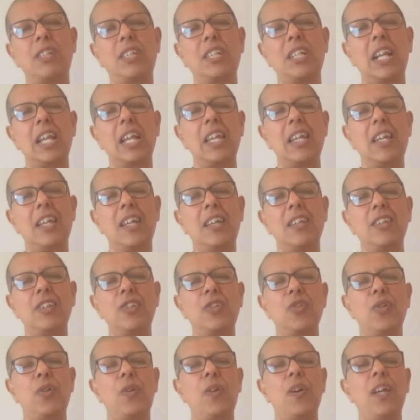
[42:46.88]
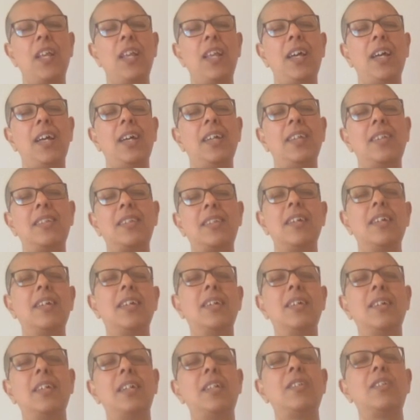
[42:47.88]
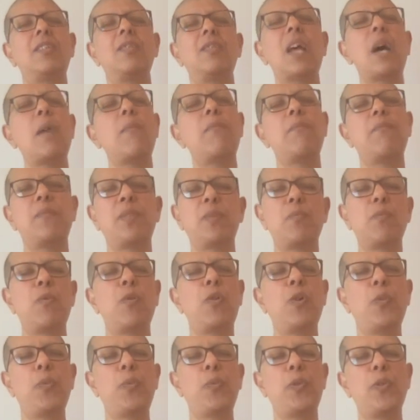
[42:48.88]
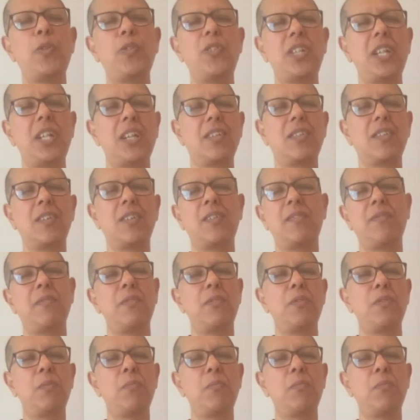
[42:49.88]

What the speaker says: cleaning the toilets, some small projects of,